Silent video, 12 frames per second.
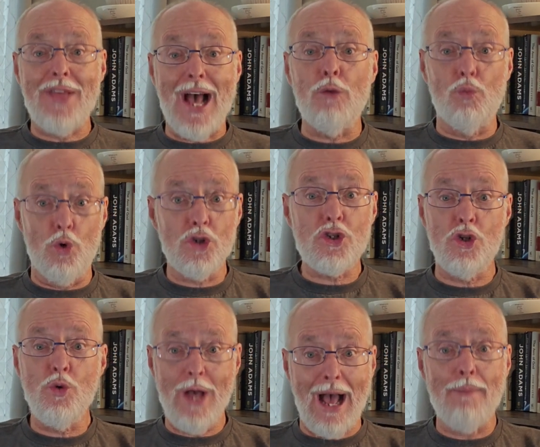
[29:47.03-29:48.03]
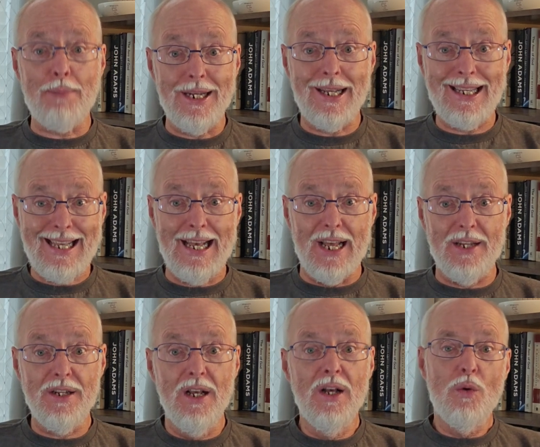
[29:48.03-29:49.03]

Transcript: that were to happen again